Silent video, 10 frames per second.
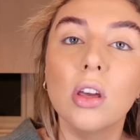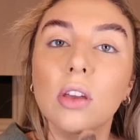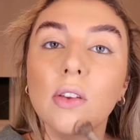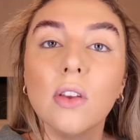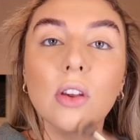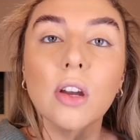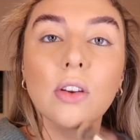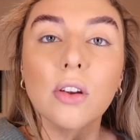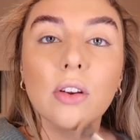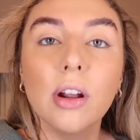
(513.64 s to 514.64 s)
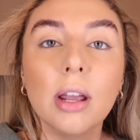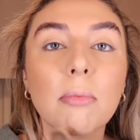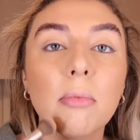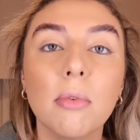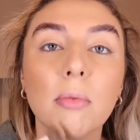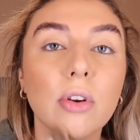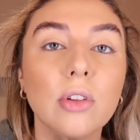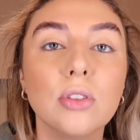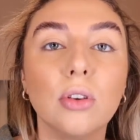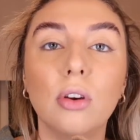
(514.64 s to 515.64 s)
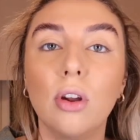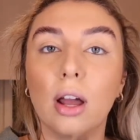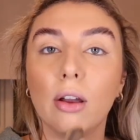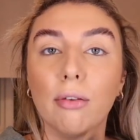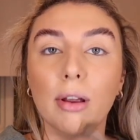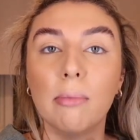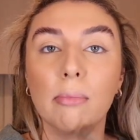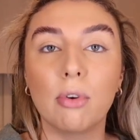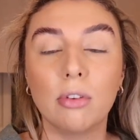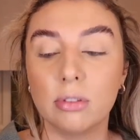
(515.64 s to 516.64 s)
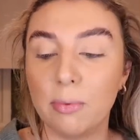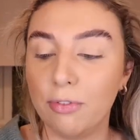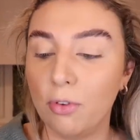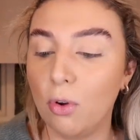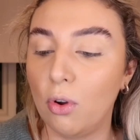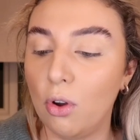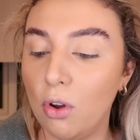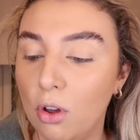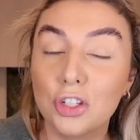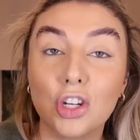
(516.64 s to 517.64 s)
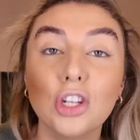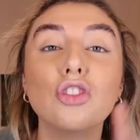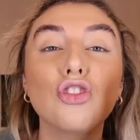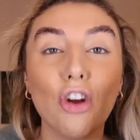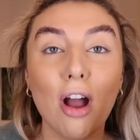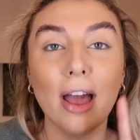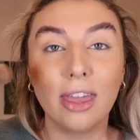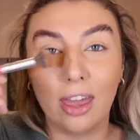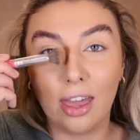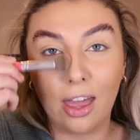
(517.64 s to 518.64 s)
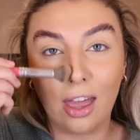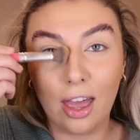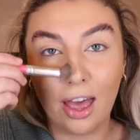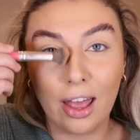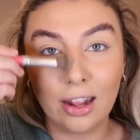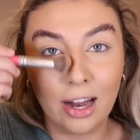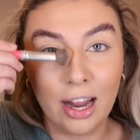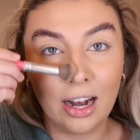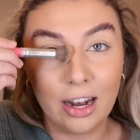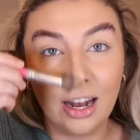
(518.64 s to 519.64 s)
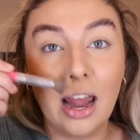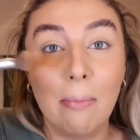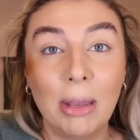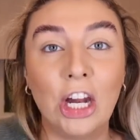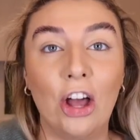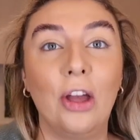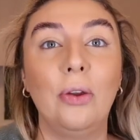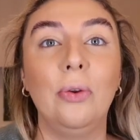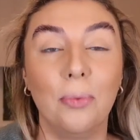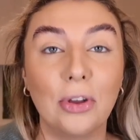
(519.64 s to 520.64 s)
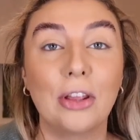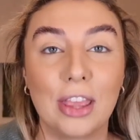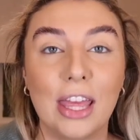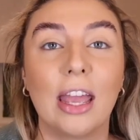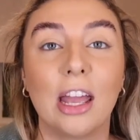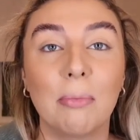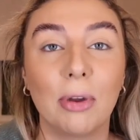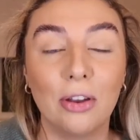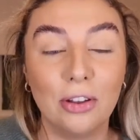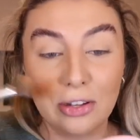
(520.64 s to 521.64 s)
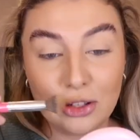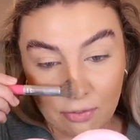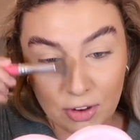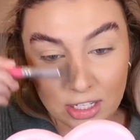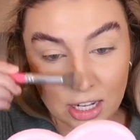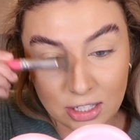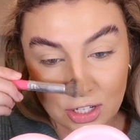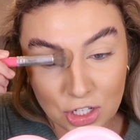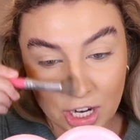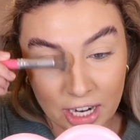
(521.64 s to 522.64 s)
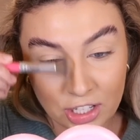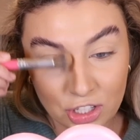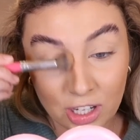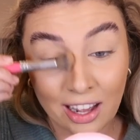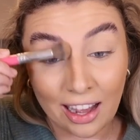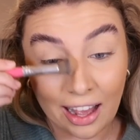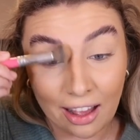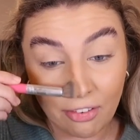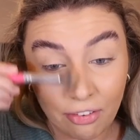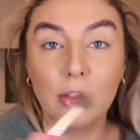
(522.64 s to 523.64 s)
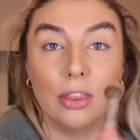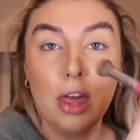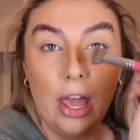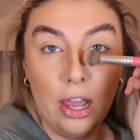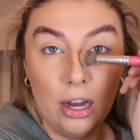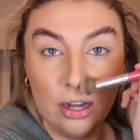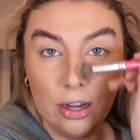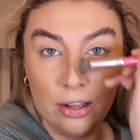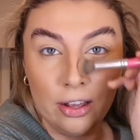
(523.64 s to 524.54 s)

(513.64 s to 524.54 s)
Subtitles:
If you don't cream contour, like cream bronze before, just try it and then let me know what you think, because if it doesn't change your life, then